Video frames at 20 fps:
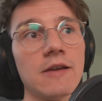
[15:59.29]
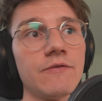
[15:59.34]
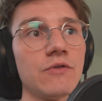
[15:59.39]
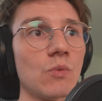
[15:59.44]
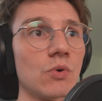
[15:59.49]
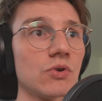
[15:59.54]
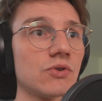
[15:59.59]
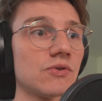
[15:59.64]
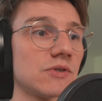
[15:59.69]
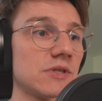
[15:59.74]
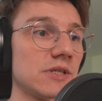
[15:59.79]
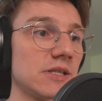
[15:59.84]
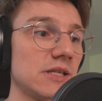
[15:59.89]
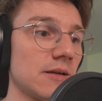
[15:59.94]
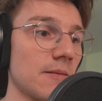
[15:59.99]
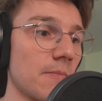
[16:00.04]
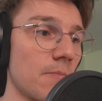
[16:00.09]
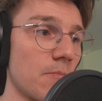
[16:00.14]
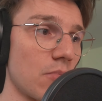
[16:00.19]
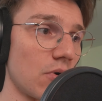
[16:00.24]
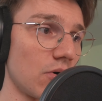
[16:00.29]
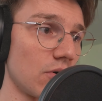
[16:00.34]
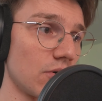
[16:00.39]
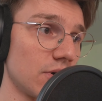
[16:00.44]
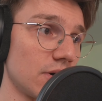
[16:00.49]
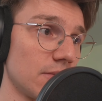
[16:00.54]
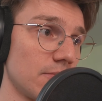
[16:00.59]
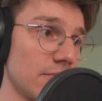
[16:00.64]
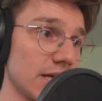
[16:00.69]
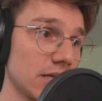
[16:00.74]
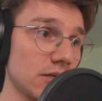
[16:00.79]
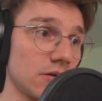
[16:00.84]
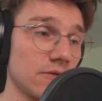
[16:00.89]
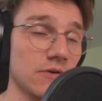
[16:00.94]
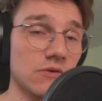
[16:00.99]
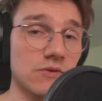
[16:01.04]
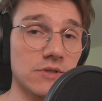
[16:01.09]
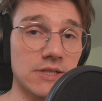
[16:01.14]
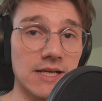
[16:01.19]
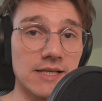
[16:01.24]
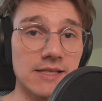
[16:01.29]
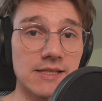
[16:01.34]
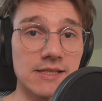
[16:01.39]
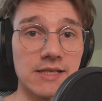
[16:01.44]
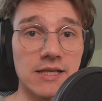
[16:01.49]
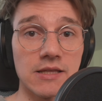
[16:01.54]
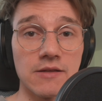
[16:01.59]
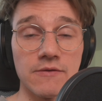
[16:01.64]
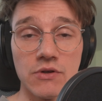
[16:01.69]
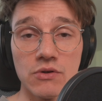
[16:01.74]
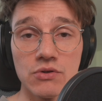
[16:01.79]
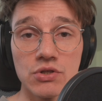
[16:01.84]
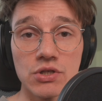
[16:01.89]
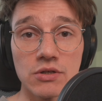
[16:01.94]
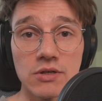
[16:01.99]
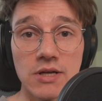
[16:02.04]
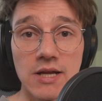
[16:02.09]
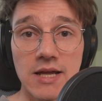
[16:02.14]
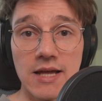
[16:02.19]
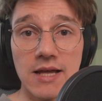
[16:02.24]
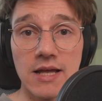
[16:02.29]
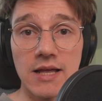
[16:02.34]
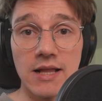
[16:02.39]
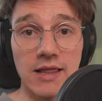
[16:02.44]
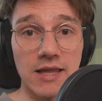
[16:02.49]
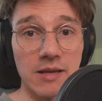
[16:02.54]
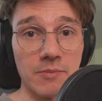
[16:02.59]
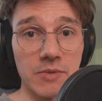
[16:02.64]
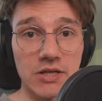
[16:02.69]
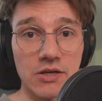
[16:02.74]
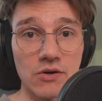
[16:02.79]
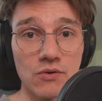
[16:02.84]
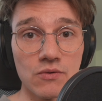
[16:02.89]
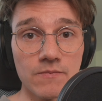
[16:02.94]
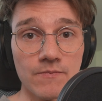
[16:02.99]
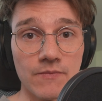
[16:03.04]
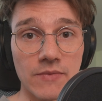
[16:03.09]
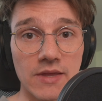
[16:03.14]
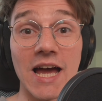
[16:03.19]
If you want to see more microphone tests in the future, let me know.